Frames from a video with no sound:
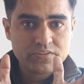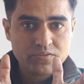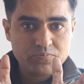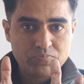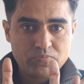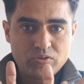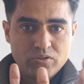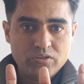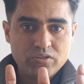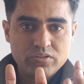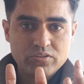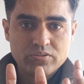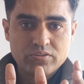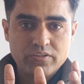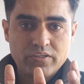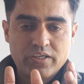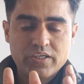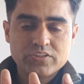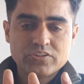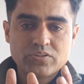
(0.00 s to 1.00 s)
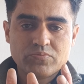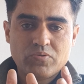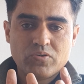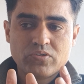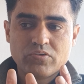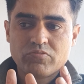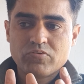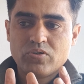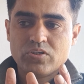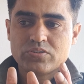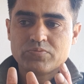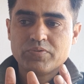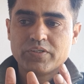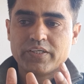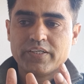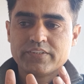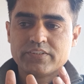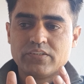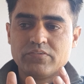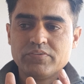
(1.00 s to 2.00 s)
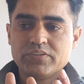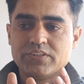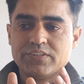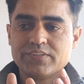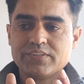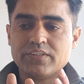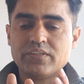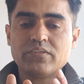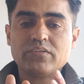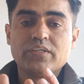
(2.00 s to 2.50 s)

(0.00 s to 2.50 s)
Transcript: a larger amount of crosmic acid which is there.